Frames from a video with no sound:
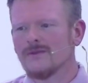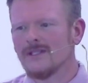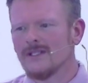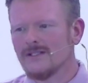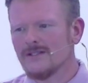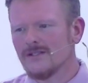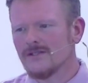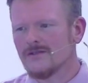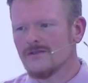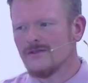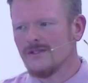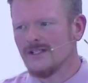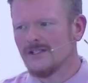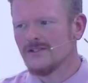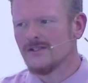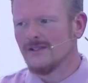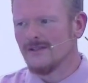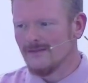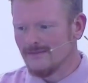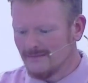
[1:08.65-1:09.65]
religious
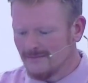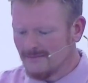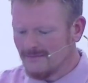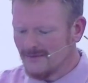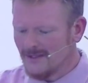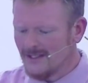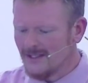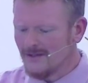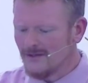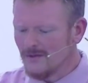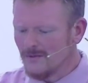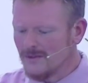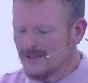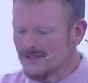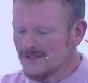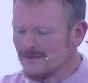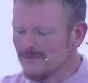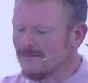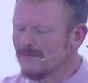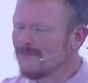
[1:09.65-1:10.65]
tradition,
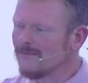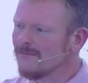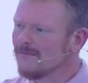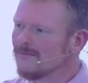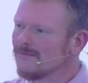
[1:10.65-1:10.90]
Hinduism.